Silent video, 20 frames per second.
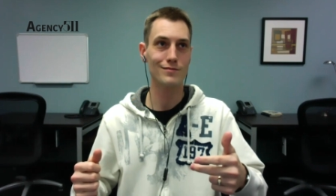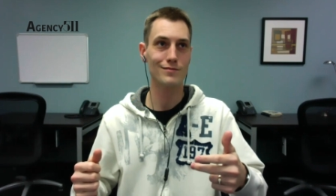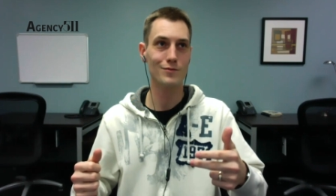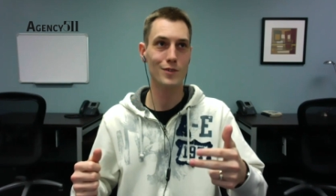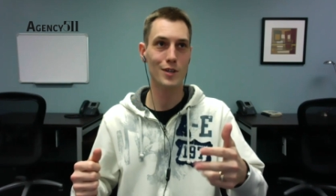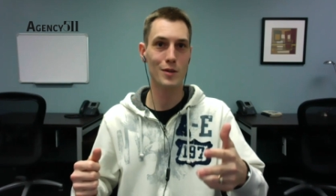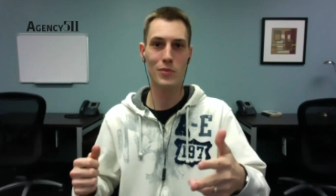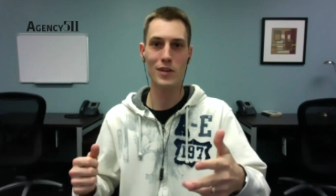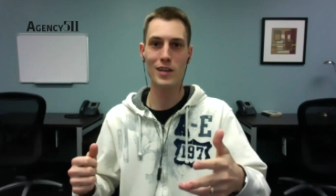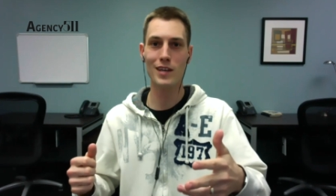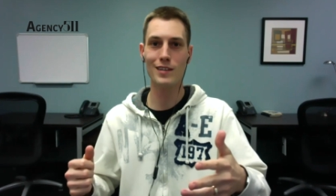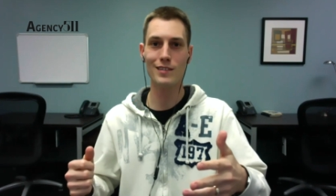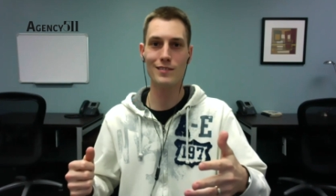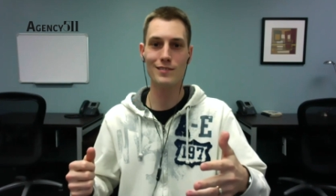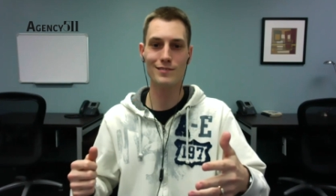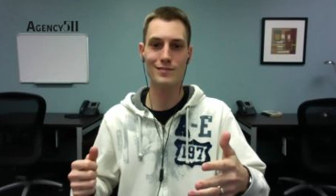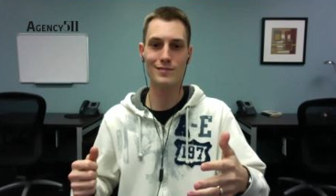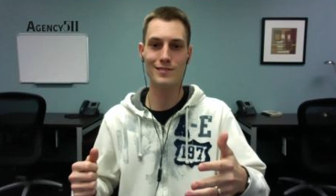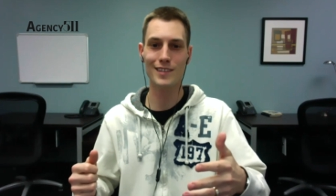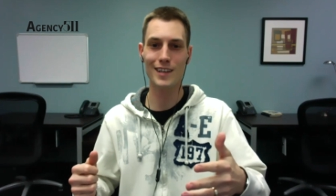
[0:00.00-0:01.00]
repeat,
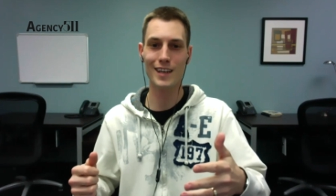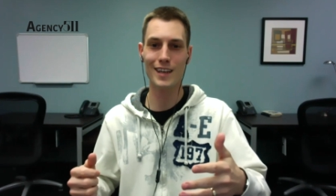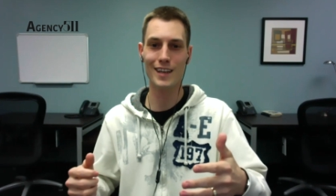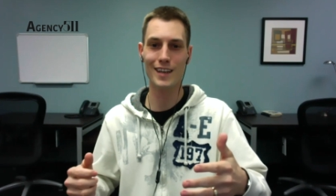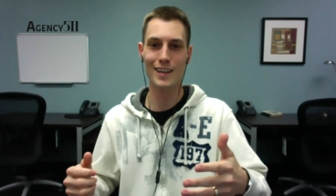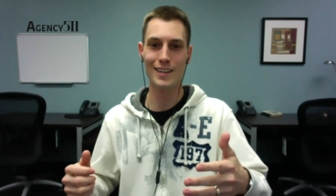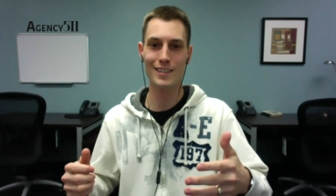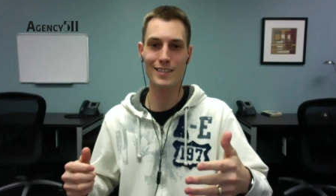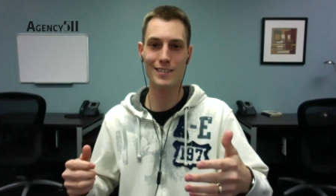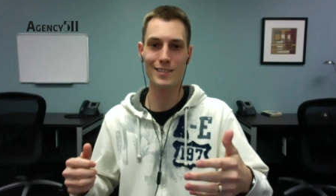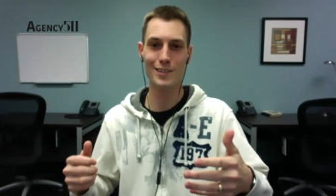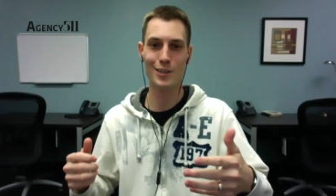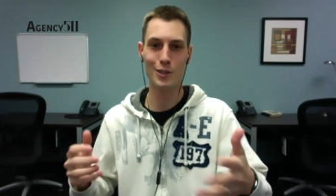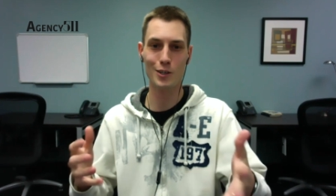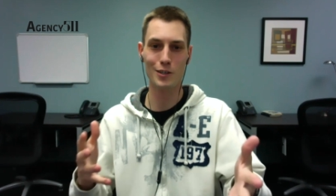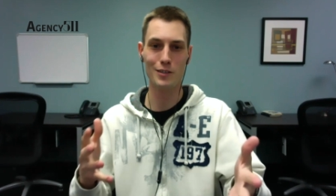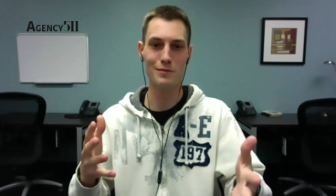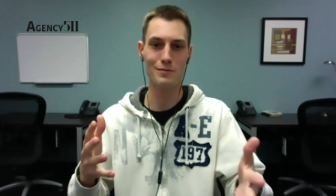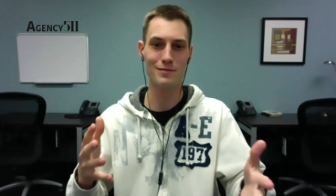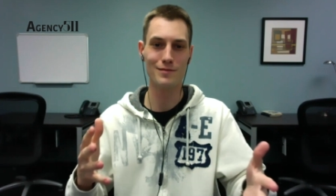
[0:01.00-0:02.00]
and
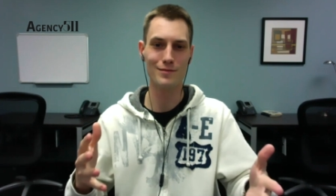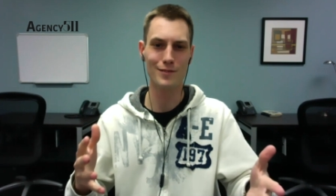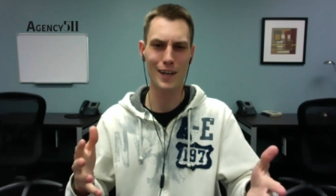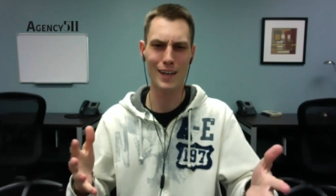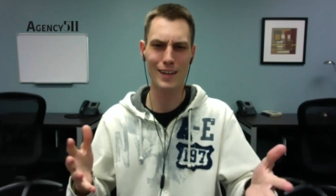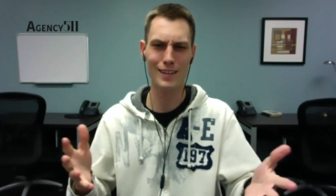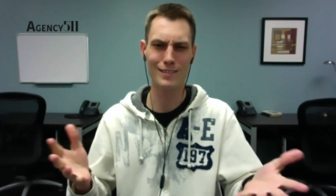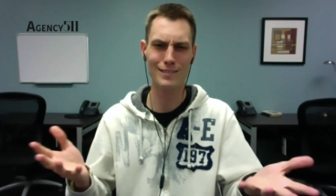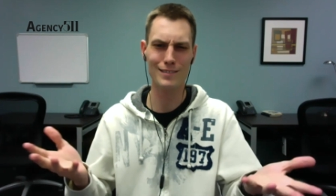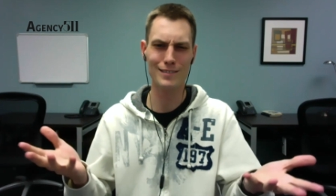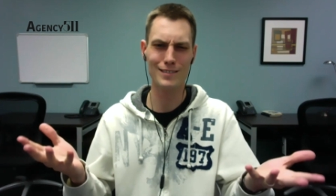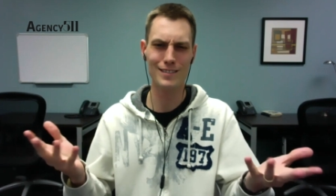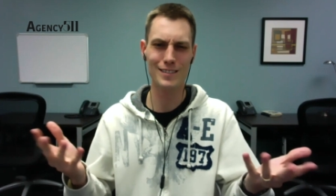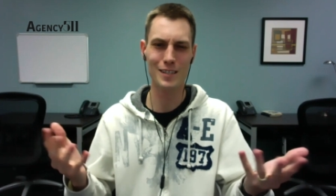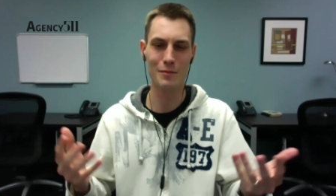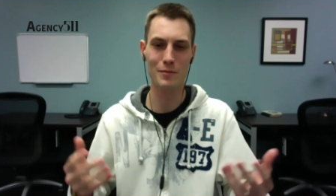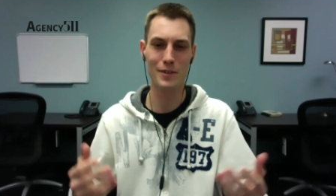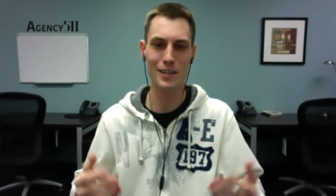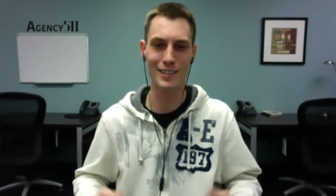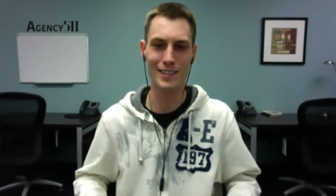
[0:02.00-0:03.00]
earn, right?
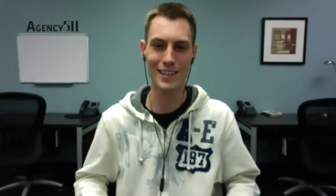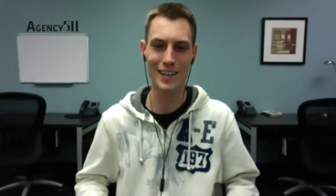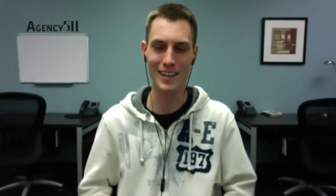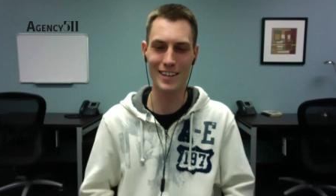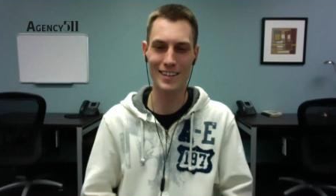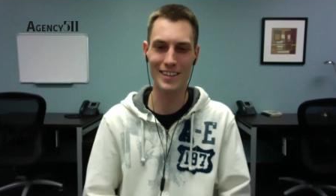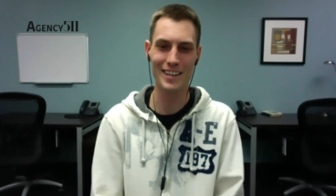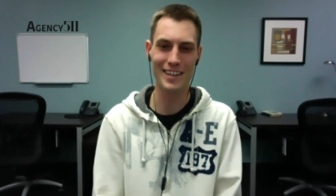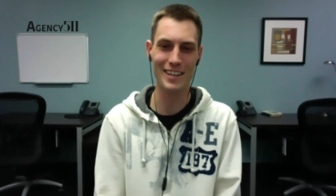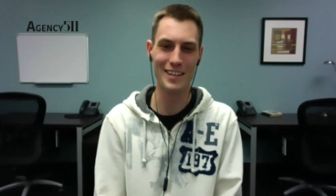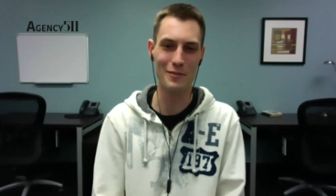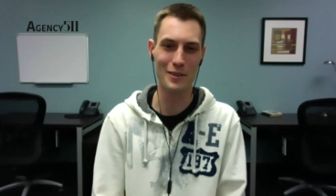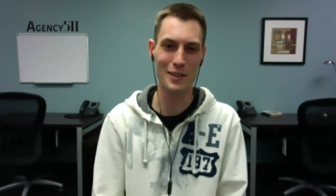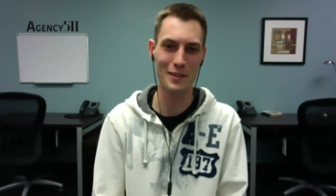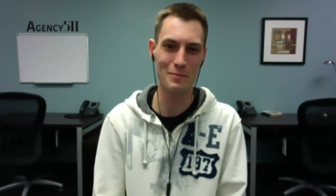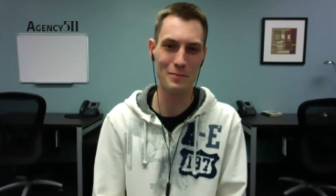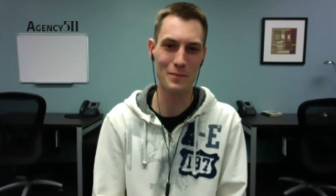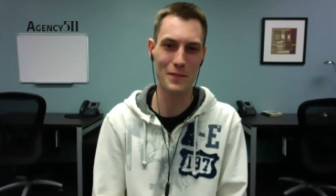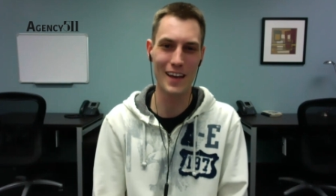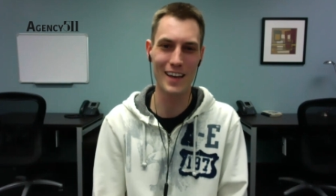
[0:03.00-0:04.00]
Something like that. Anyway,
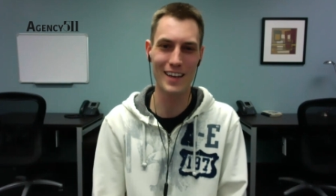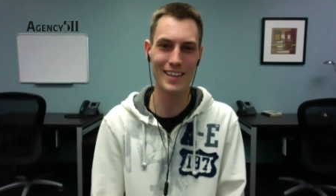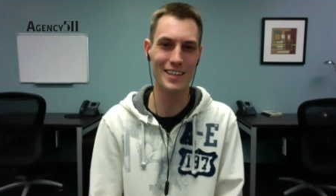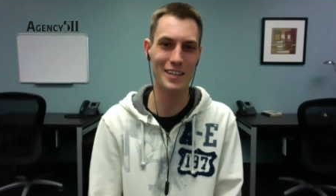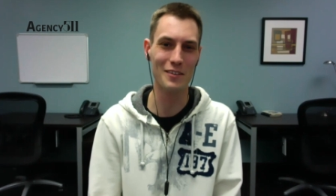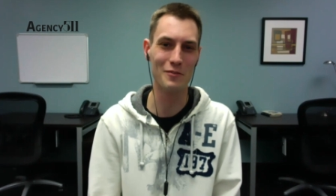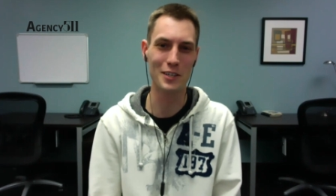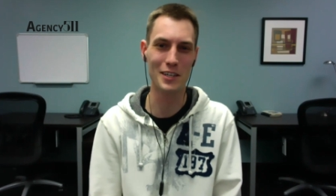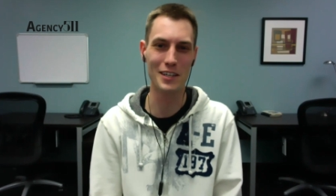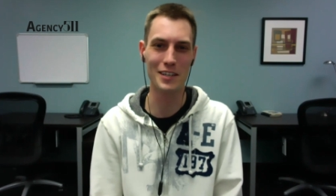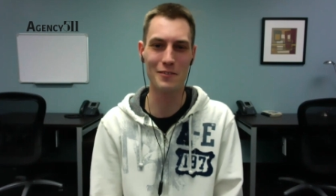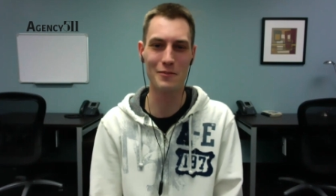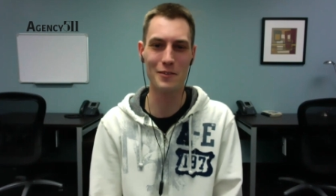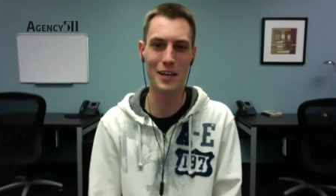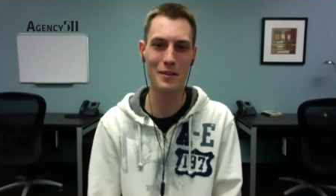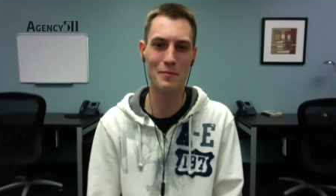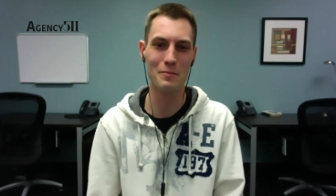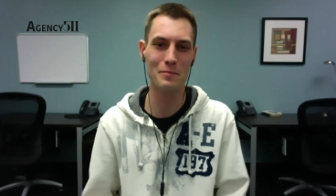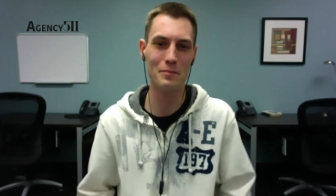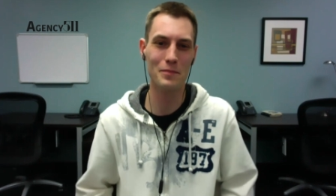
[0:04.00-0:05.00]
I can never get it
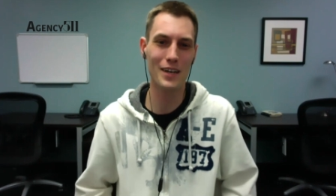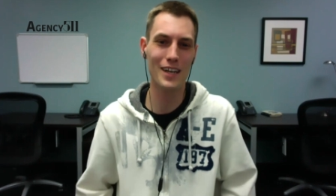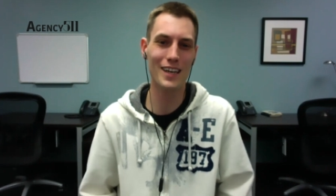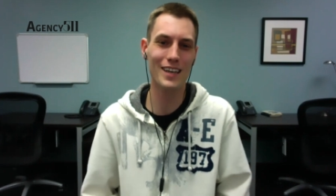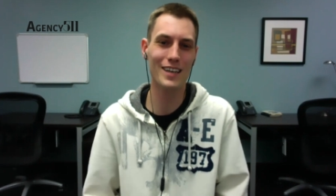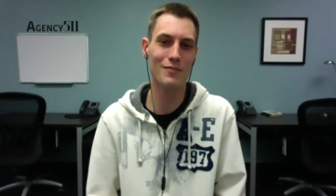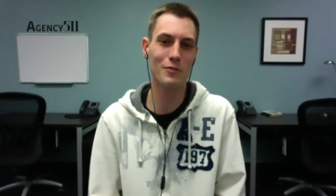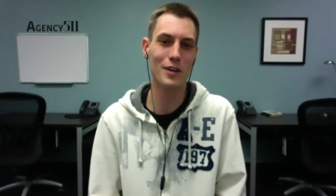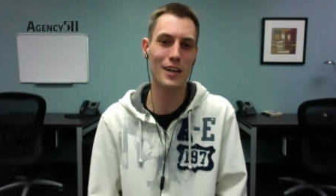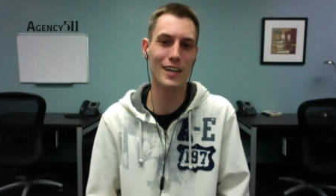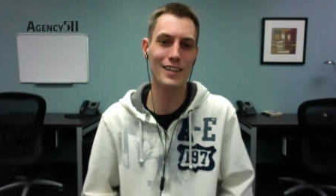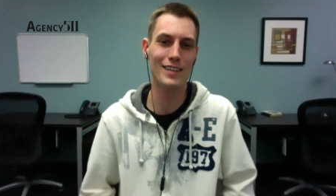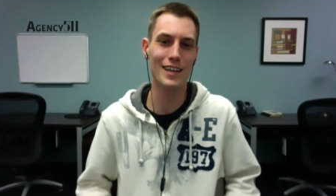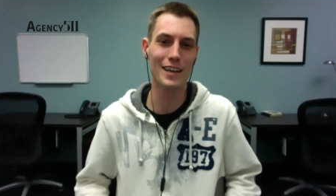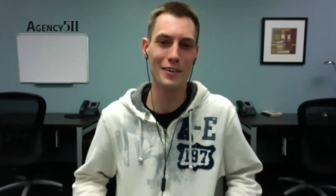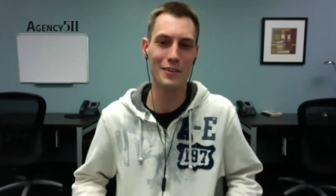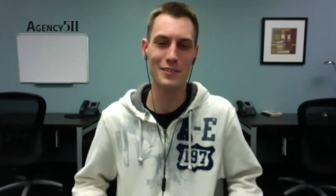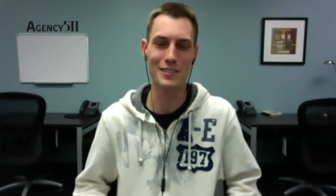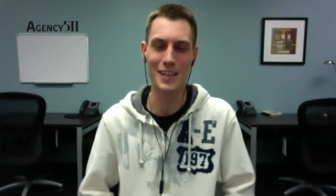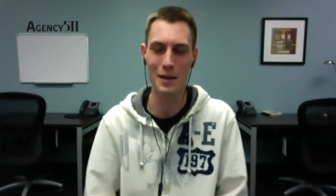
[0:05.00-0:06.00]
right, but I can write it
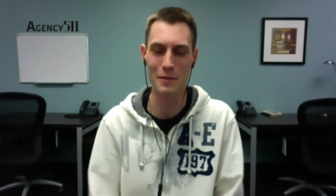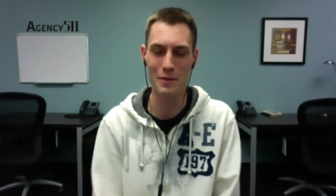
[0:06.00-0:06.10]
down.